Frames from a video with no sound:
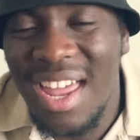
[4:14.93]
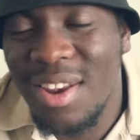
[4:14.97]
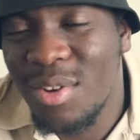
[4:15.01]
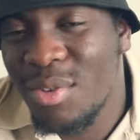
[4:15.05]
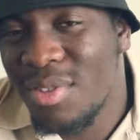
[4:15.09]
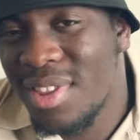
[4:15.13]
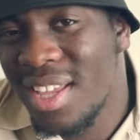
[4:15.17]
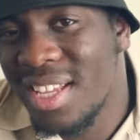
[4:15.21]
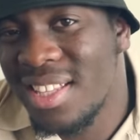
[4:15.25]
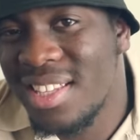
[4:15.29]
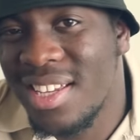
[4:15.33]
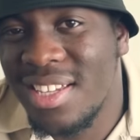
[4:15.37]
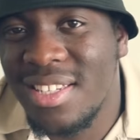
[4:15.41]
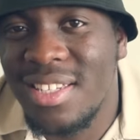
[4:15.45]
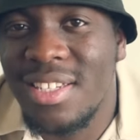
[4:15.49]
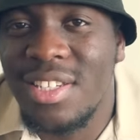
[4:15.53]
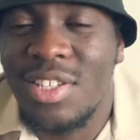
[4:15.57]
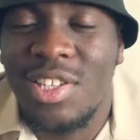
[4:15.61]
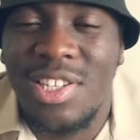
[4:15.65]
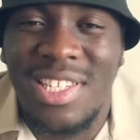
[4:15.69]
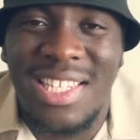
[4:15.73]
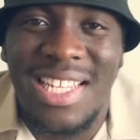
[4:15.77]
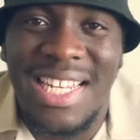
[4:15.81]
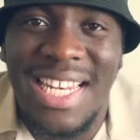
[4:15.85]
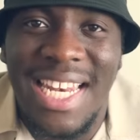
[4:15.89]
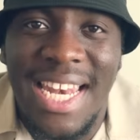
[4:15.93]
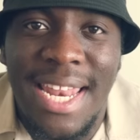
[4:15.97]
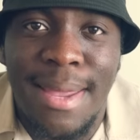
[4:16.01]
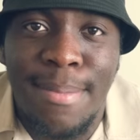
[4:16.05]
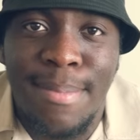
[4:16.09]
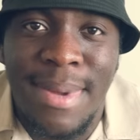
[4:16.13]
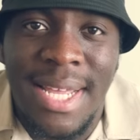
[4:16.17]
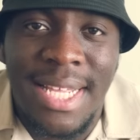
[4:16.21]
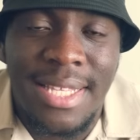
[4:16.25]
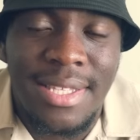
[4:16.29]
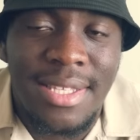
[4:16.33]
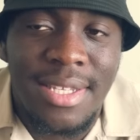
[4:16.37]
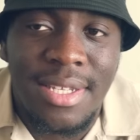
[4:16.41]
And all that does is just
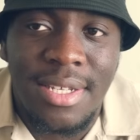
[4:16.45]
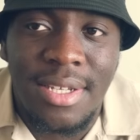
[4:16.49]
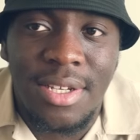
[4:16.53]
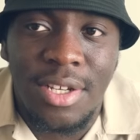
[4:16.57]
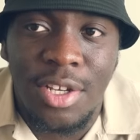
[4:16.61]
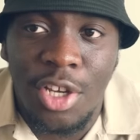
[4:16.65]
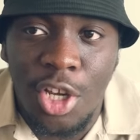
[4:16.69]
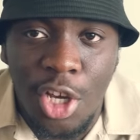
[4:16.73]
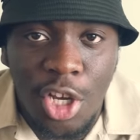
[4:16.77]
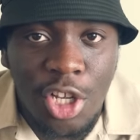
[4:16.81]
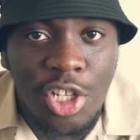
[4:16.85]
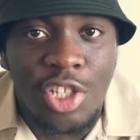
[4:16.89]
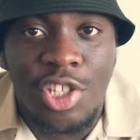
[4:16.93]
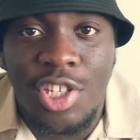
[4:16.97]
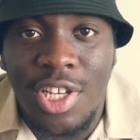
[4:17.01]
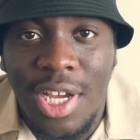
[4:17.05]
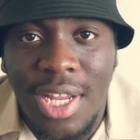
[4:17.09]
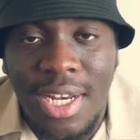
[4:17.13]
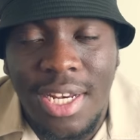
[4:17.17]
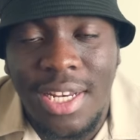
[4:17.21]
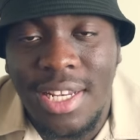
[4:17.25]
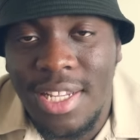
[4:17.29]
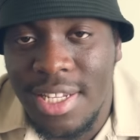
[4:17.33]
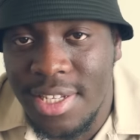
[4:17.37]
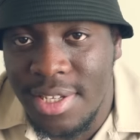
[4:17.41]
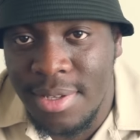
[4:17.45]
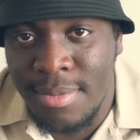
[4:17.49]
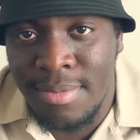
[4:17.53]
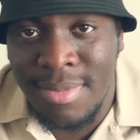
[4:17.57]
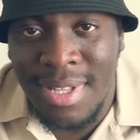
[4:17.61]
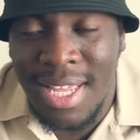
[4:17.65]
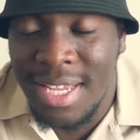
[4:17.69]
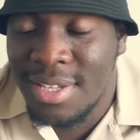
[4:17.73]
limit good journalism.